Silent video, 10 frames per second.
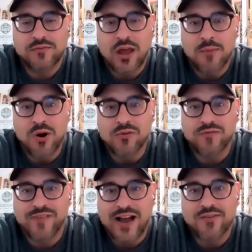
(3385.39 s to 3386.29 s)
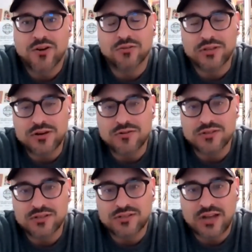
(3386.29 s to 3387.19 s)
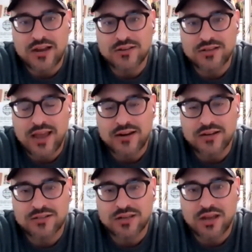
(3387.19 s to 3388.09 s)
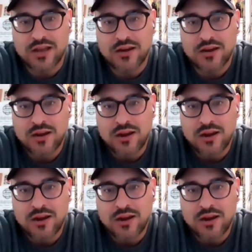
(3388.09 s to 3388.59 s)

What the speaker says: about 500 liters in size, and it's a